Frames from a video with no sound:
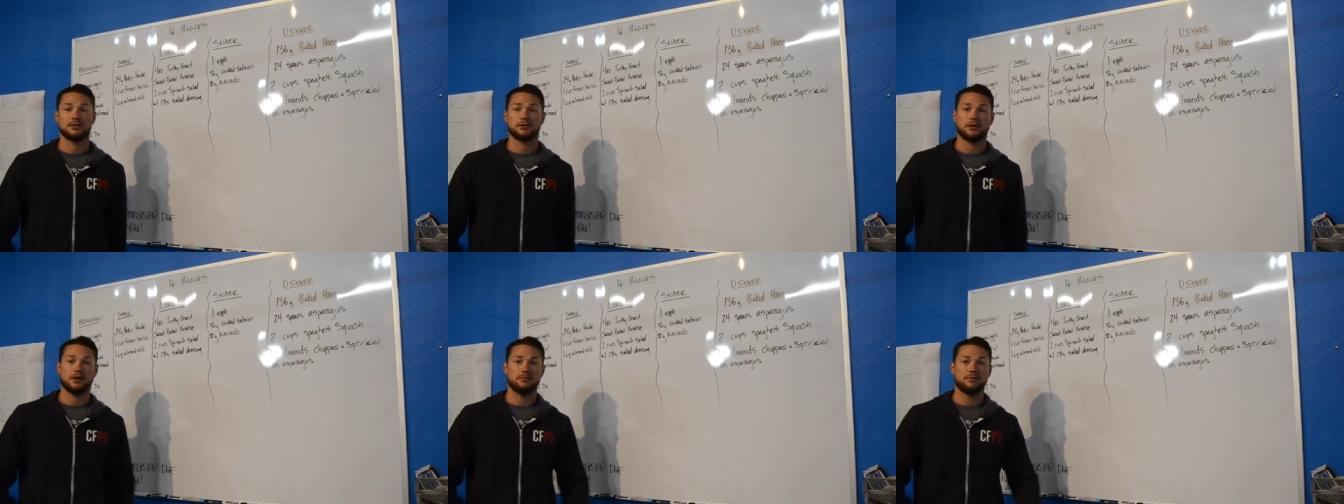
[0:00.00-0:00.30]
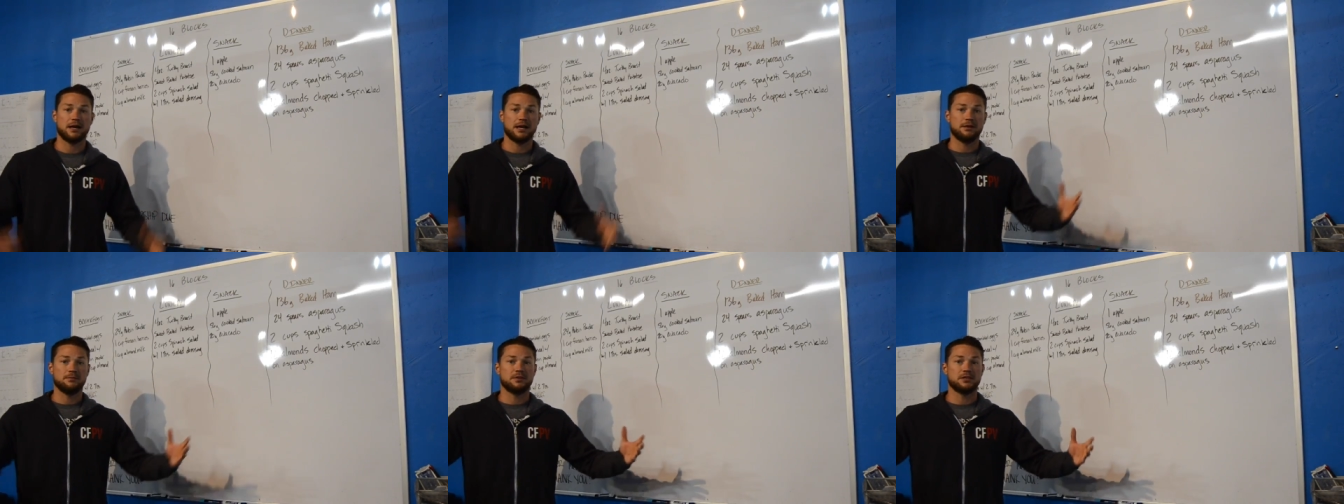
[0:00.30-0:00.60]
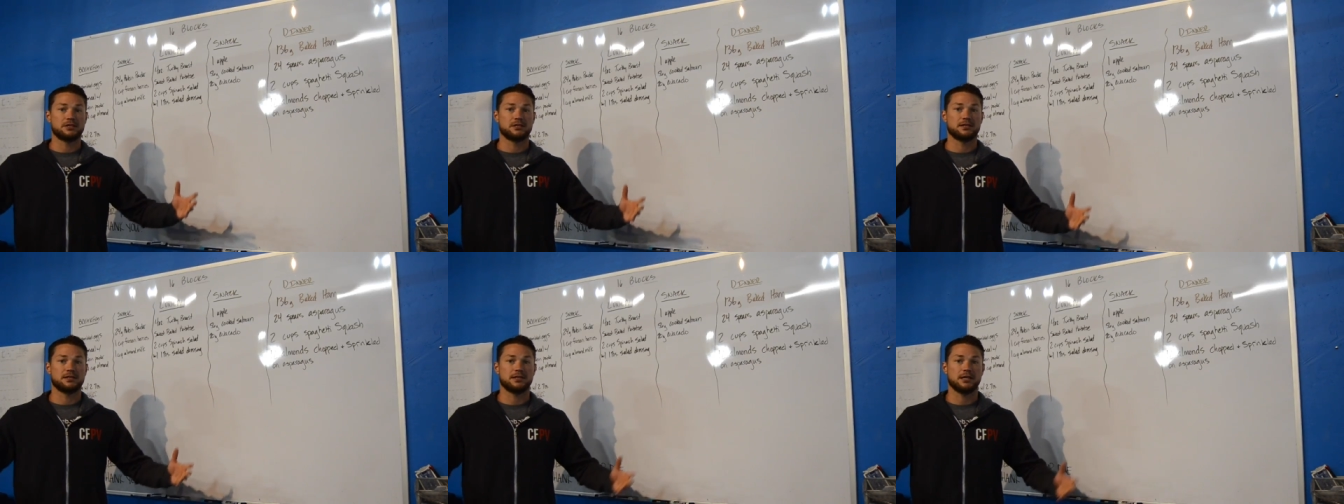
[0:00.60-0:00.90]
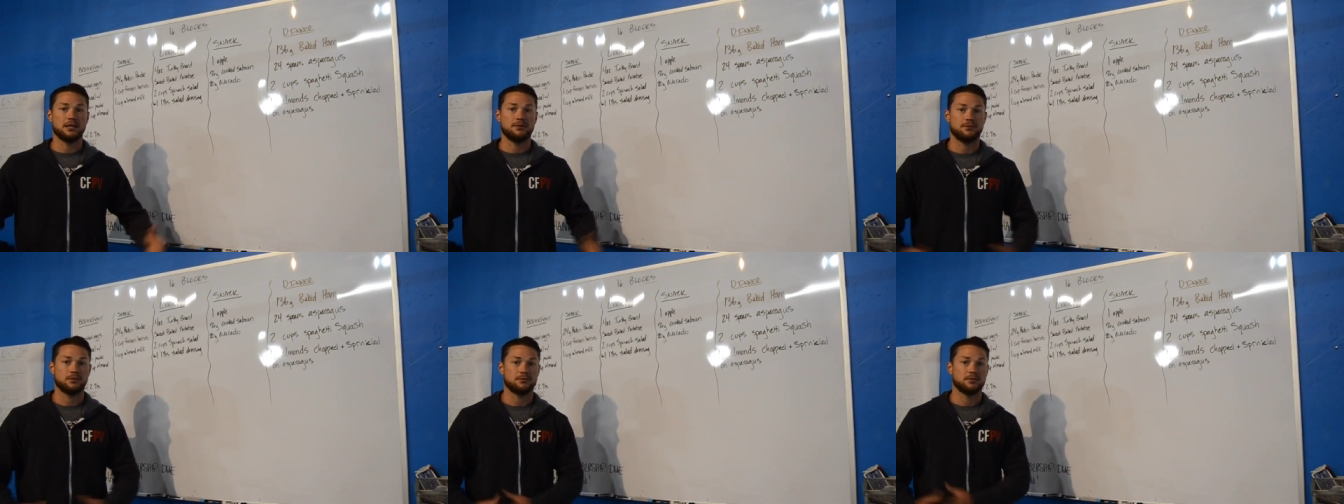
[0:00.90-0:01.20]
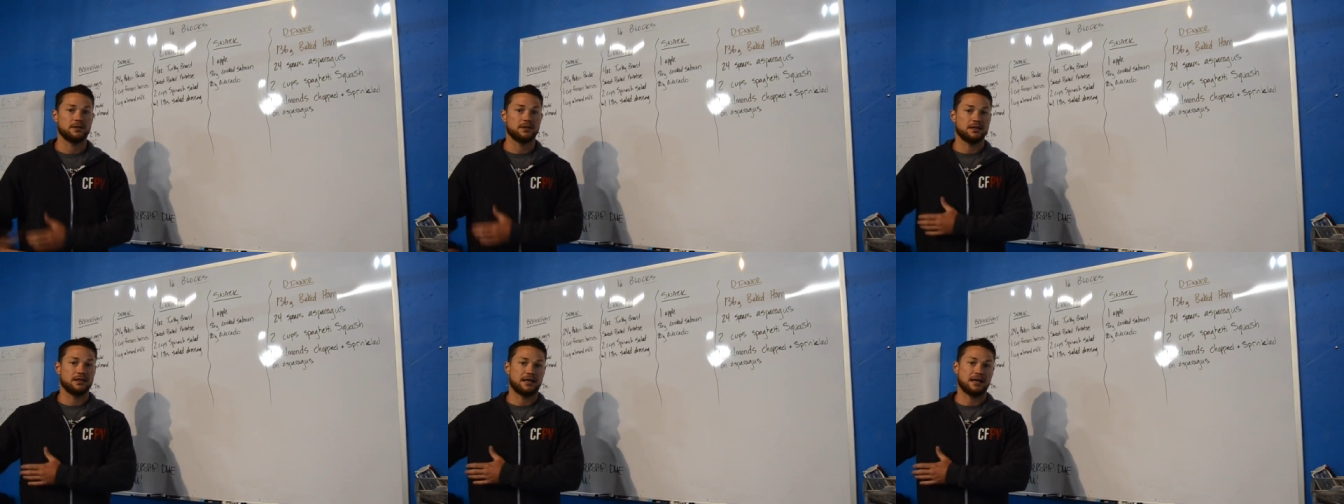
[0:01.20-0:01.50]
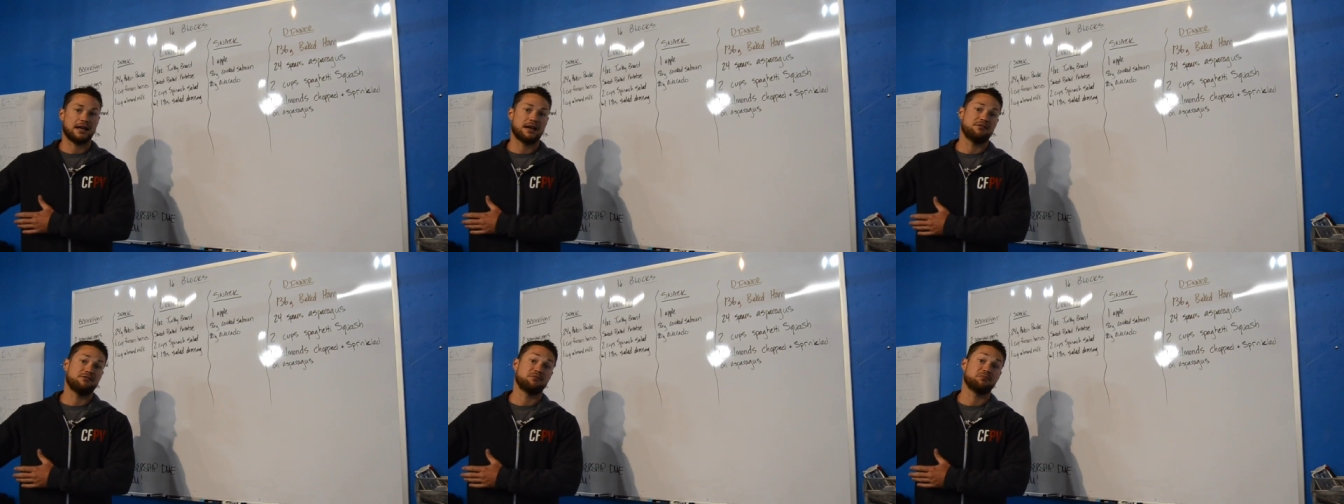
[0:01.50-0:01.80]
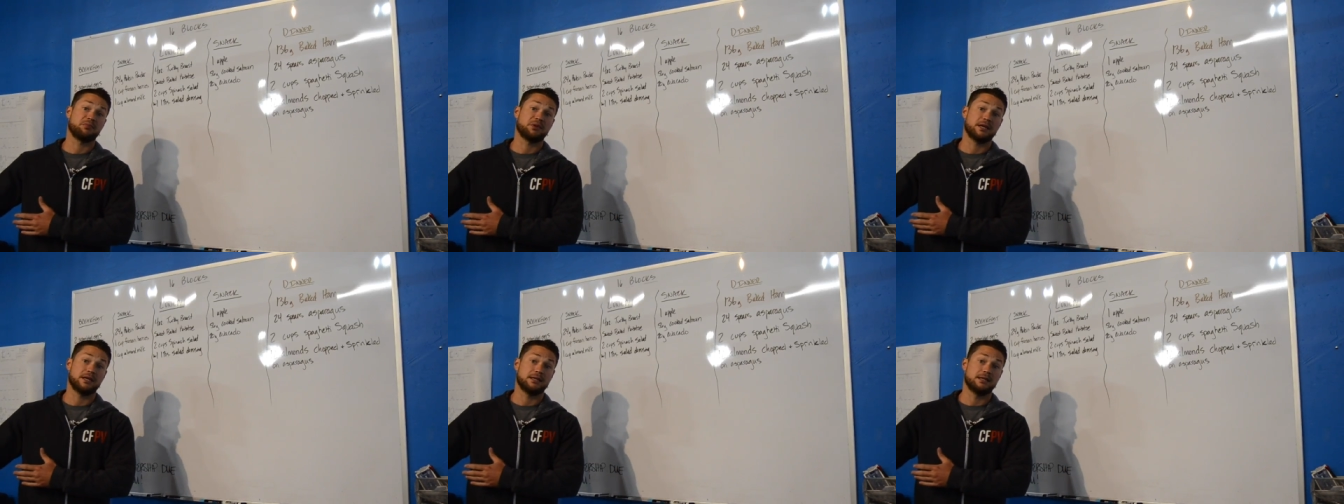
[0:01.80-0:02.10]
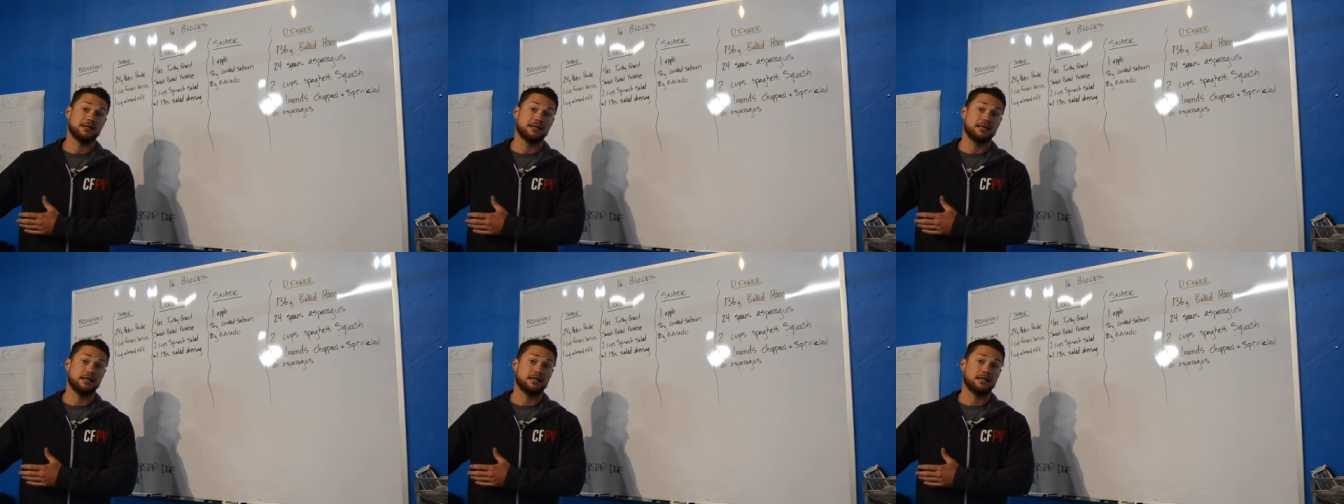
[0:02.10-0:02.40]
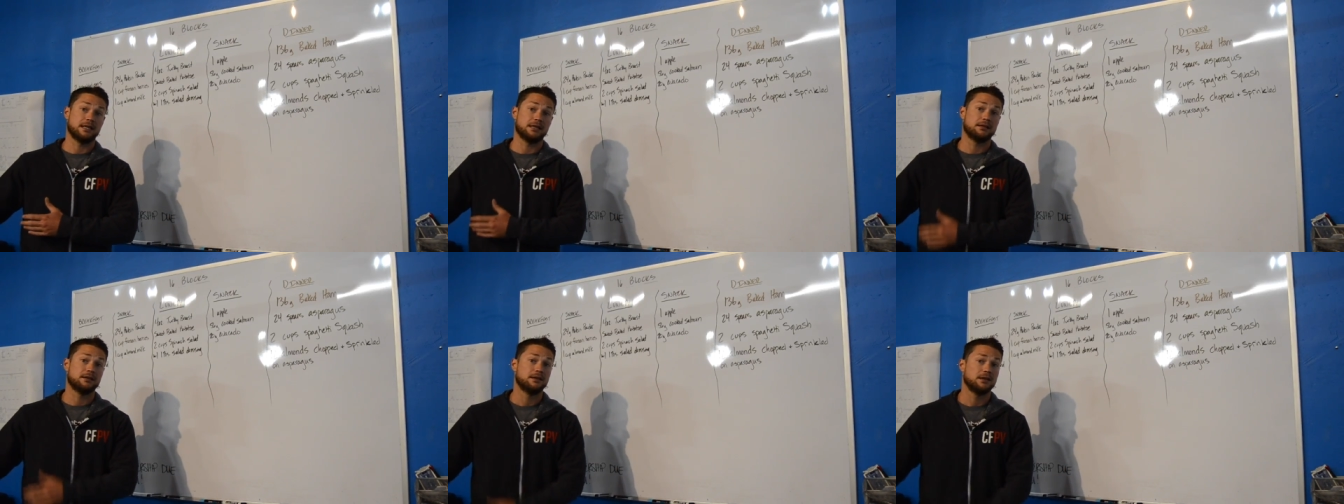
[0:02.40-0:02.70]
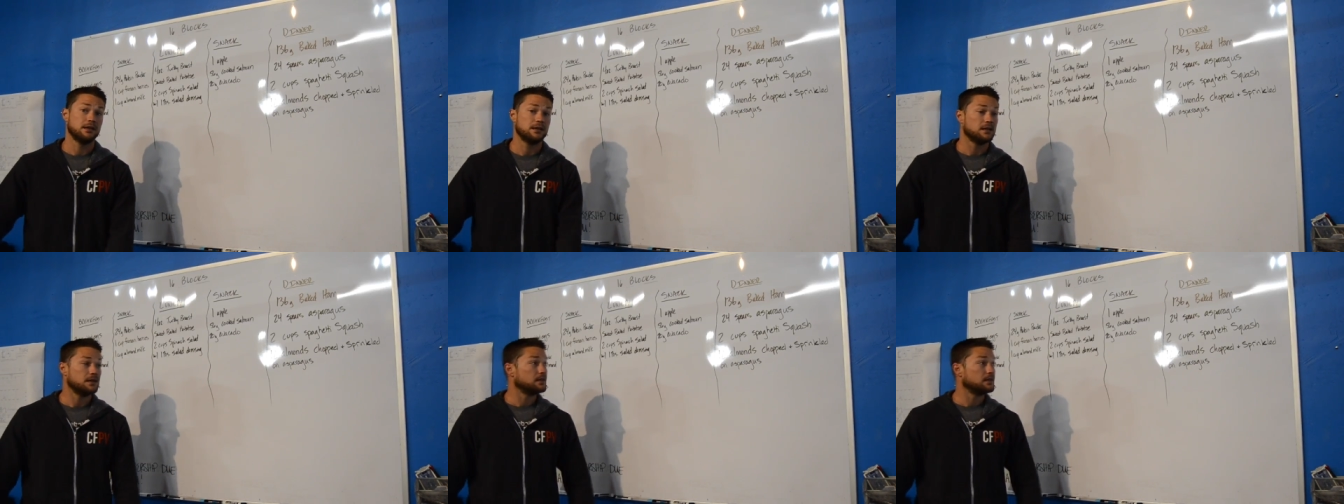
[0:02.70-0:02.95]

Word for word: so I buy a bunch of salmon, but then I haven't planned to eat it.